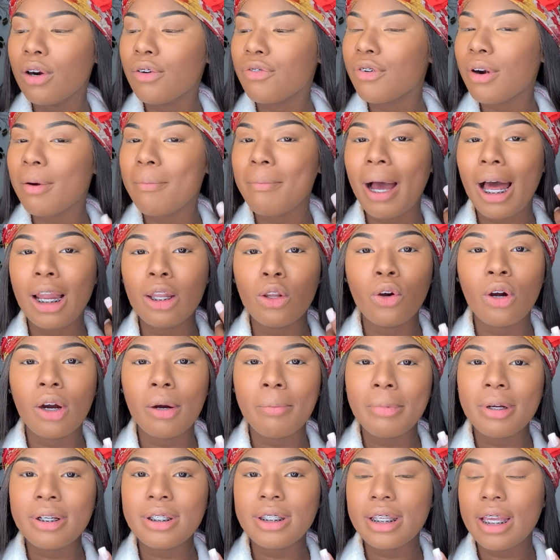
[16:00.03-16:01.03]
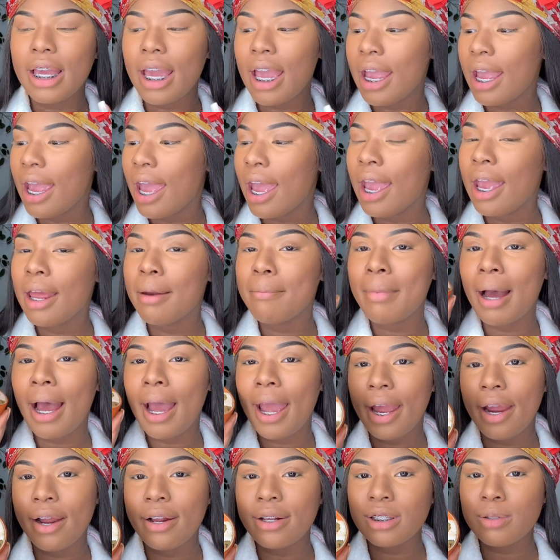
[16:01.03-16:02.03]
from my Laura Mercier and my
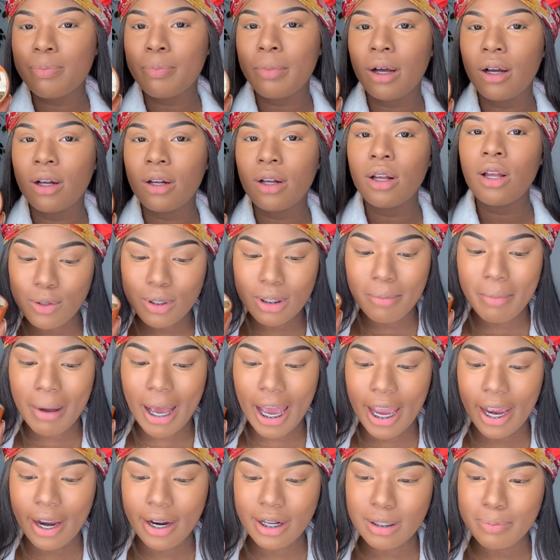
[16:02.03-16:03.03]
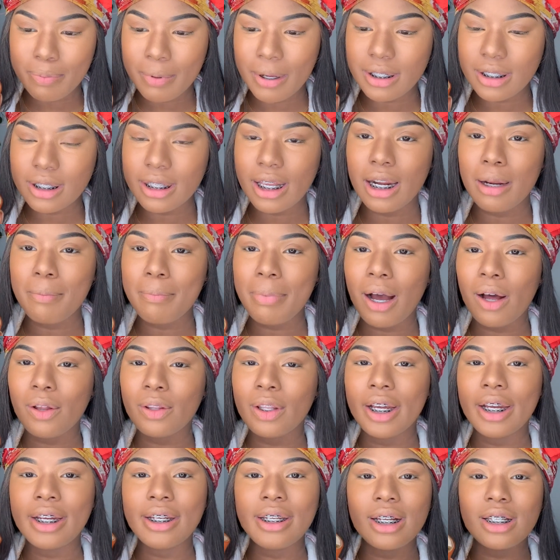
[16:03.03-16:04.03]
Airspun to my Airspun setting
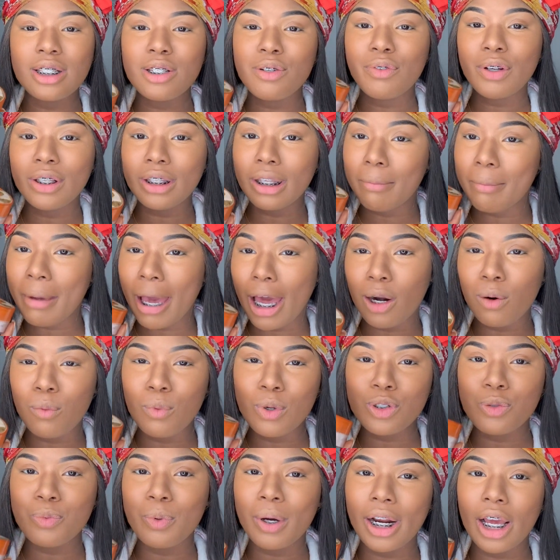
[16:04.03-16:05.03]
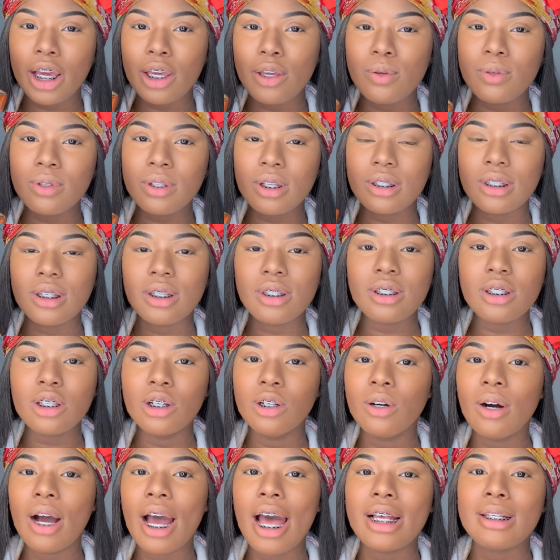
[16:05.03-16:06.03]
powder. It doesn't really matter which one I use because it
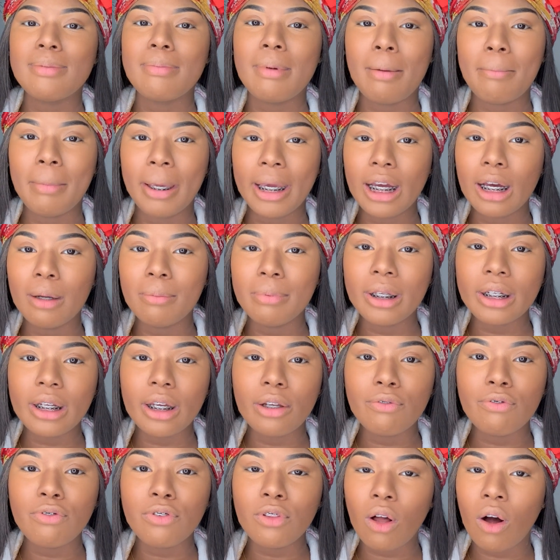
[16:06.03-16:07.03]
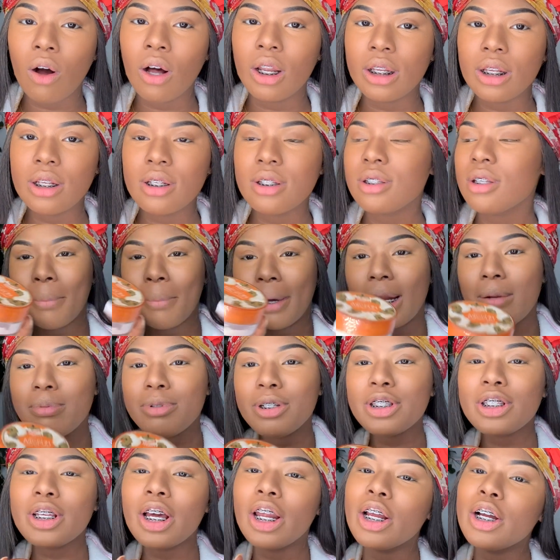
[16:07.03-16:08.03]
still has my makeup looking flawless. I'm
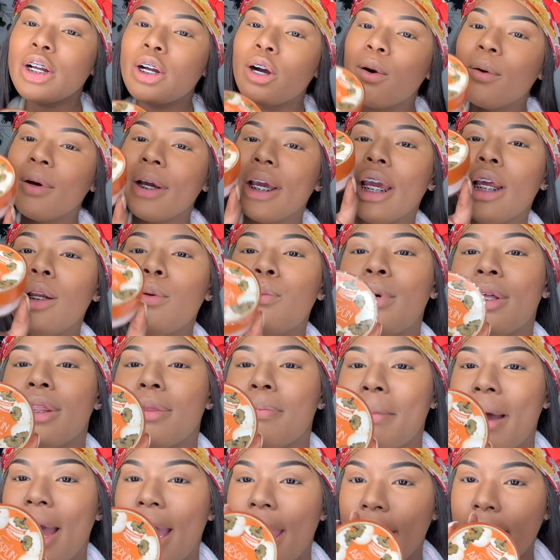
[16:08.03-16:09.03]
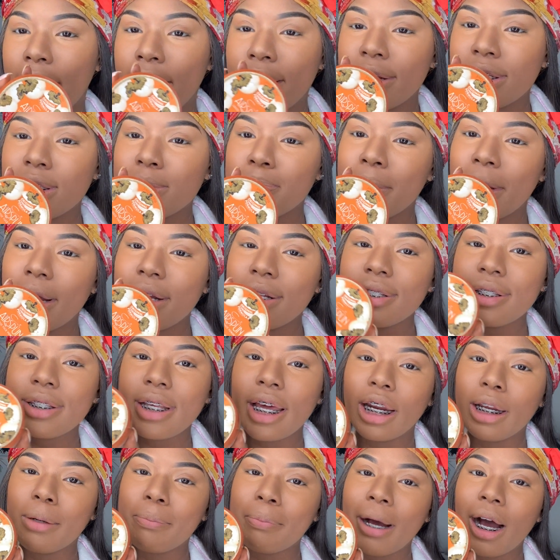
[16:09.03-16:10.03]
just going to go in with my Airspun
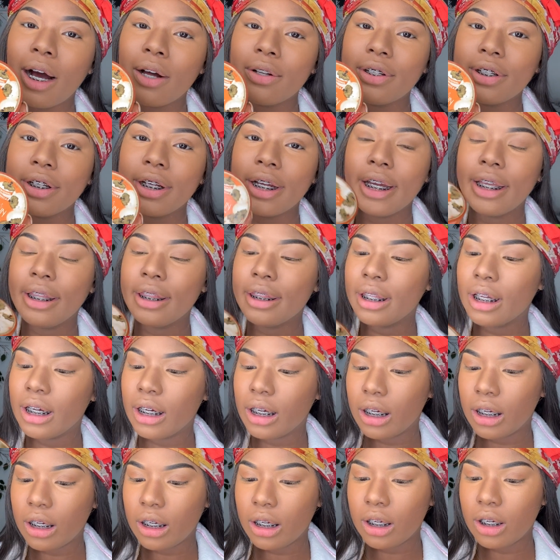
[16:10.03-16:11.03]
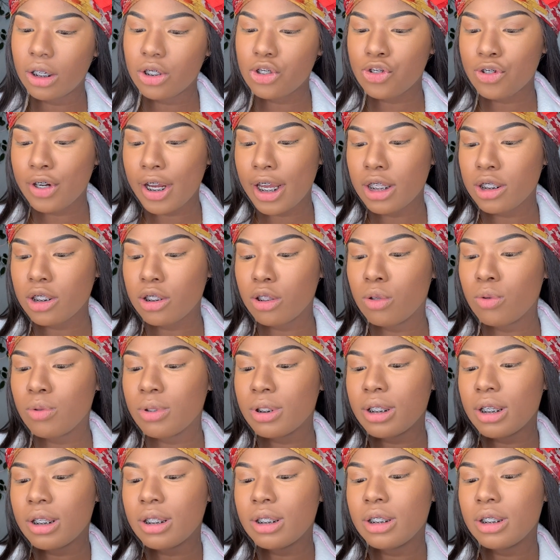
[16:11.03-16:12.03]
setting powder in the translucent